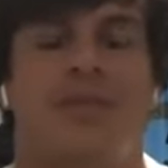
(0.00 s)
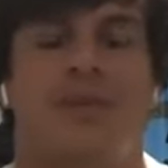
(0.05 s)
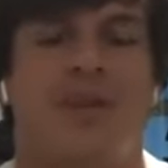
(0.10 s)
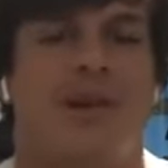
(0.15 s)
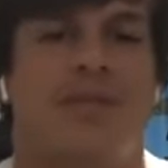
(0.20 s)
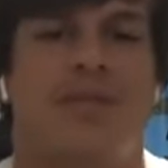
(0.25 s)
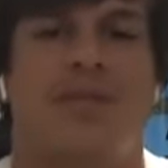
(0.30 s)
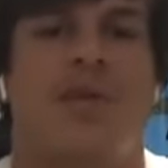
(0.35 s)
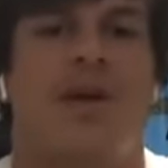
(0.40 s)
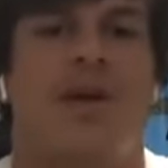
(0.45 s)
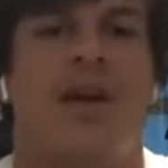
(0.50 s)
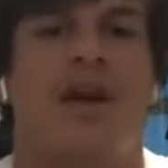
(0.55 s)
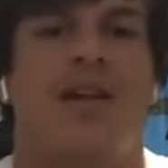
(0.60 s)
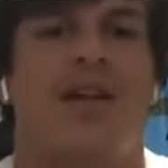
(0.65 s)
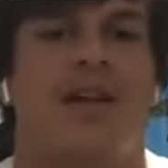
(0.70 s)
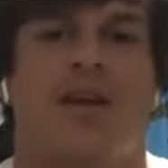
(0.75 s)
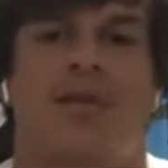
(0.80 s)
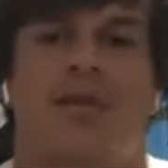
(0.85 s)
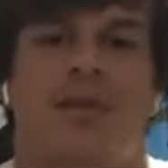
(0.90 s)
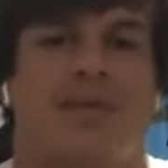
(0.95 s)
But everyone I
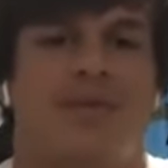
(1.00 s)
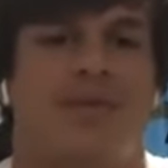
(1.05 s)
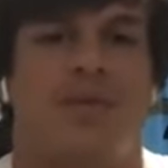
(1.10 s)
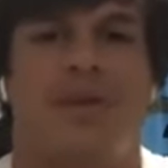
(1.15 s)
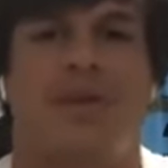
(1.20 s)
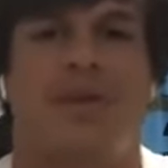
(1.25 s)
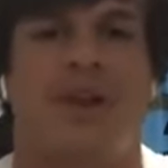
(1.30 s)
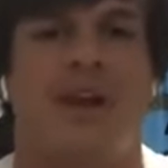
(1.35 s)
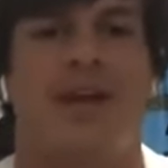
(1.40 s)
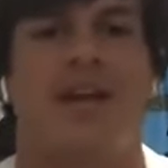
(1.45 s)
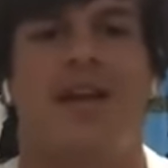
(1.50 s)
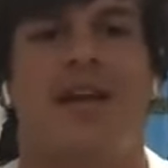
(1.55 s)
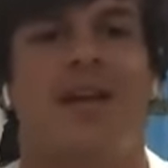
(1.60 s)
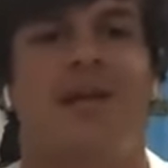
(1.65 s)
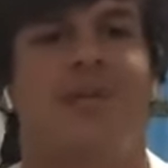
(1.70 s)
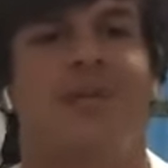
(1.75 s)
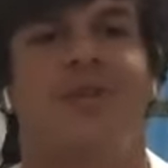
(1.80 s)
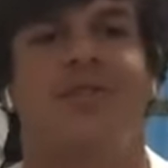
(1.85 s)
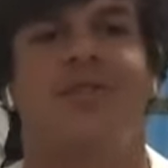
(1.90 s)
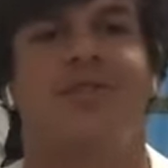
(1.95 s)
know, we cried like a
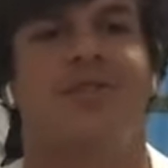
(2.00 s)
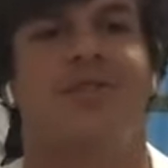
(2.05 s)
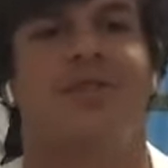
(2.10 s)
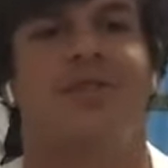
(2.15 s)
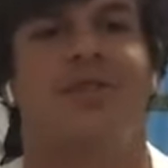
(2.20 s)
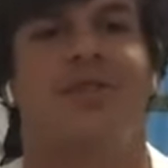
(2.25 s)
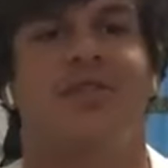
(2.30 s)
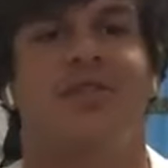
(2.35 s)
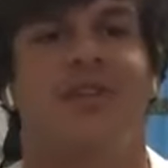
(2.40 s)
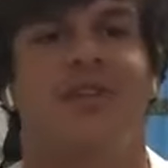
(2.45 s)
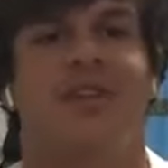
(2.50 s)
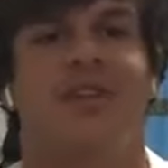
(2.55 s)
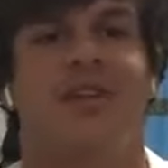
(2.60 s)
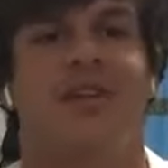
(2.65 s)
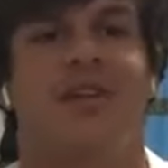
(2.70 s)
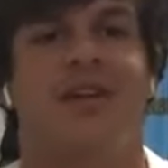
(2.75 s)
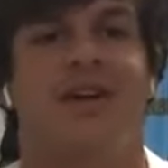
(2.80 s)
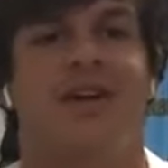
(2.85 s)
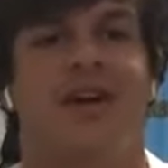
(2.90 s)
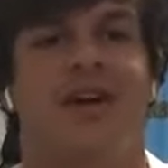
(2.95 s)
bunch of girls sitting
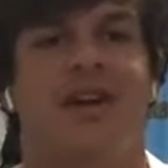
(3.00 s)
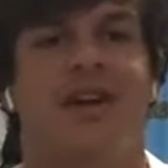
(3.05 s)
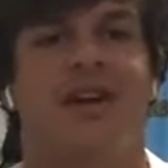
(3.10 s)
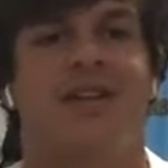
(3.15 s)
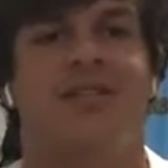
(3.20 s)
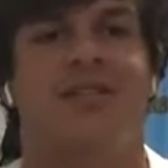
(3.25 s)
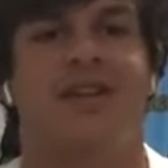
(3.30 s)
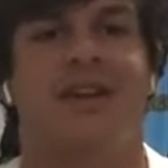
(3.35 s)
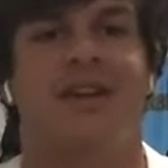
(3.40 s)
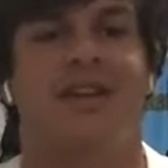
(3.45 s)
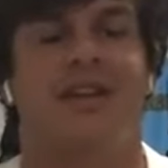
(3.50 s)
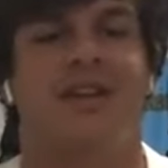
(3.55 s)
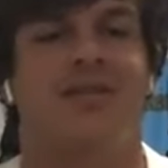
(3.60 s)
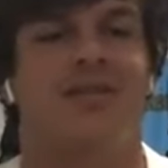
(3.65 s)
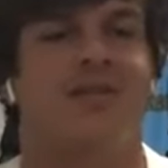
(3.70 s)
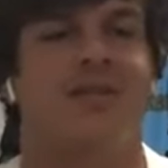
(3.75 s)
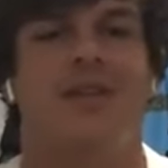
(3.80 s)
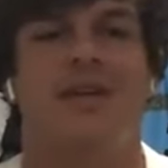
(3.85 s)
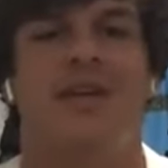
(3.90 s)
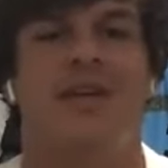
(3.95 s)
there hugging each other
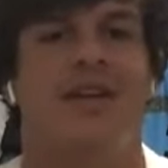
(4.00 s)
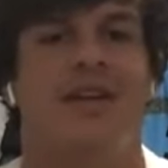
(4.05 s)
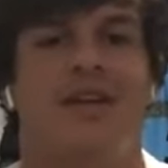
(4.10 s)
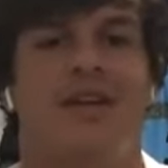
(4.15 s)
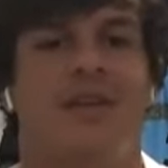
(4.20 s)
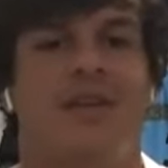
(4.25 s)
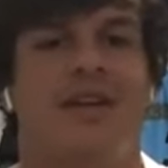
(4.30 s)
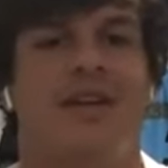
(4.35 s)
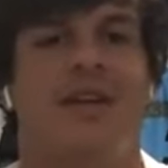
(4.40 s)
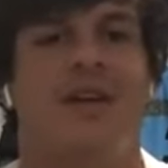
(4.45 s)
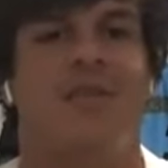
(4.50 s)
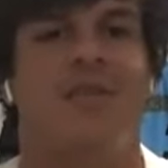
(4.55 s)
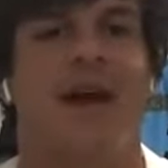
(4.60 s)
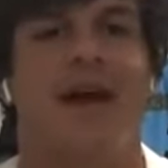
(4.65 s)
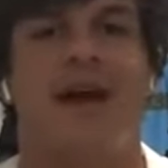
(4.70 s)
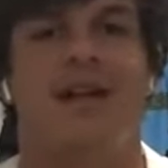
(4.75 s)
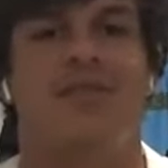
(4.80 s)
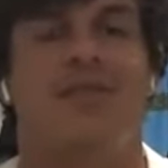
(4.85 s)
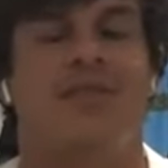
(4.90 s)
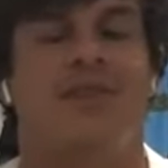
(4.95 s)
and didn't take our
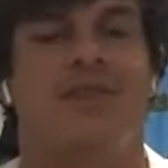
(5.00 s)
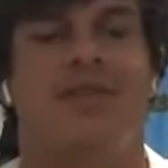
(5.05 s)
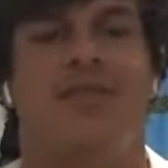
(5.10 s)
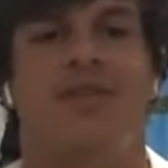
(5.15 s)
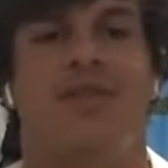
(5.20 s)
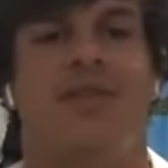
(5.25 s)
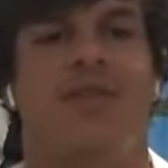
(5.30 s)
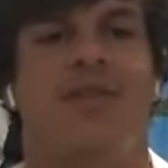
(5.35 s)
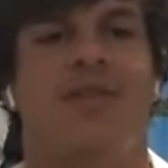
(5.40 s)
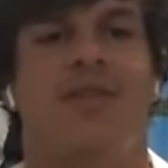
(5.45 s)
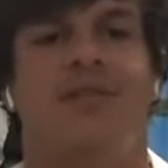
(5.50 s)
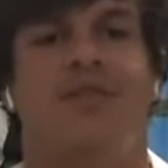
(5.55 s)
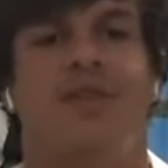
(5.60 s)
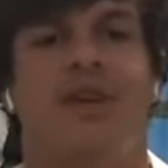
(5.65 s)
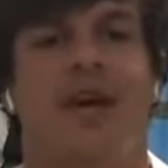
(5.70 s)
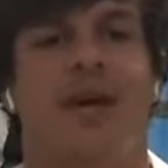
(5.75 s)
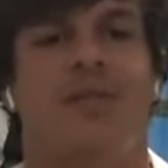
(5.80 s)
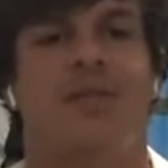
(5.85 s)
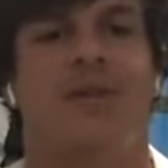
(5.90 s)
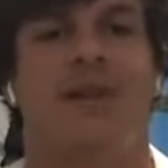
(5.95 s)
pads off for the longest
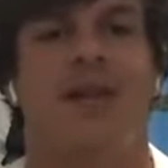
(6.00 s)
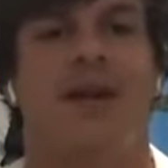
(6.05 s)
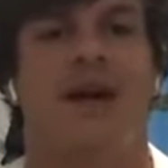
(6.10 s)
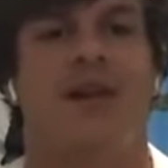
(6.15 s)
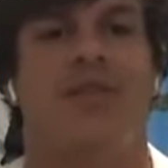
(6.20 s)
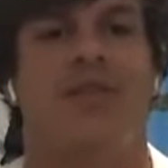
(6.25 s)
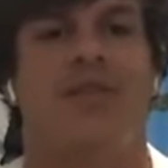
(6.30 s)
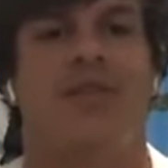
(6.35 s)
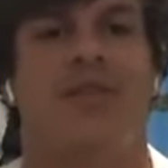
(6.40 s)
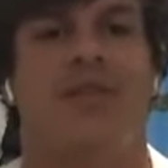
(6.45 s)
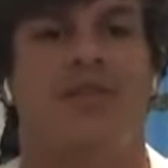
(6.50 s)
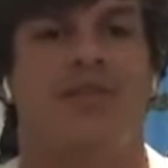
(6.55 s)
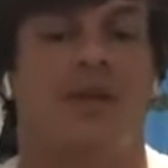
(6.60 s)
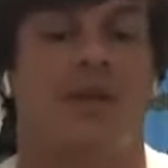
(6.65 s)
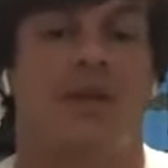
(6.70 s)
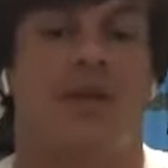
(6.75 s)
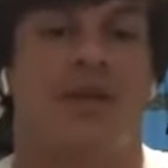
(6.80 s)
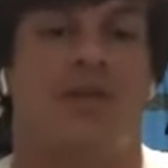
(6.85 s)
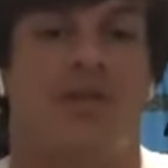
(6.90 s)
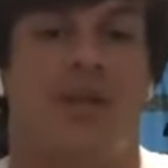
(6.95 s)
time in the locker room because we
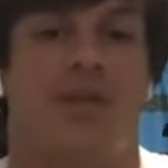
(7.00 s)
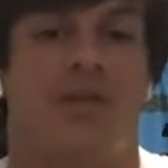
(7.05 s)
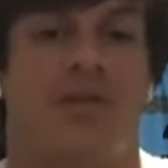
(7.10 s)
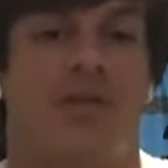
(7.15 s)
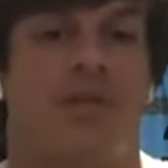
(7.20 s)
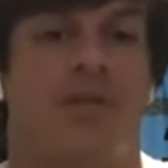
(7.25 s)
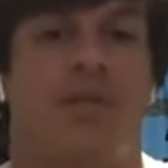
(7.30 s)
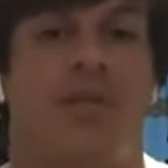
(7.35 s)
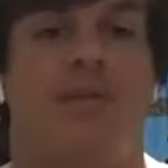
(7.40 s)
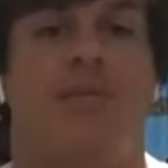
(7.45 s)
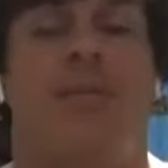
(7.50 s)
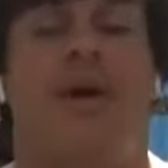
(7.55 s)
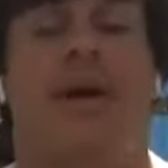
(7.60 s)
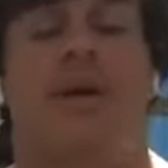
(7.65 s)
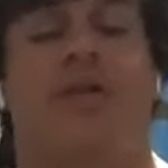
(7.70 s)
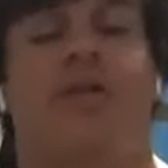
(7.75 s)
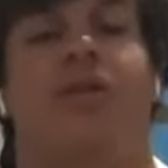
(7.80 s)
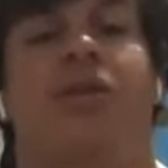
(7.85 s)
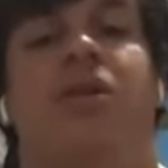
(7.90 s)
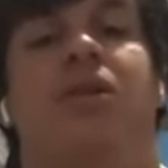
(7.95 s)
didn't know if we were ever going to put them back
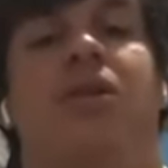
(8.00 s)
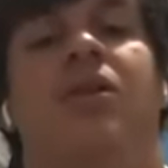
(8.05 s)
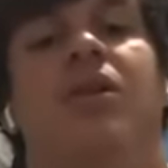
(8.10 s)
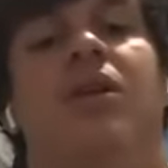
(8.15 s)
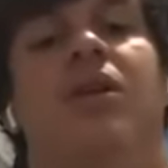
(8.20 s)
on.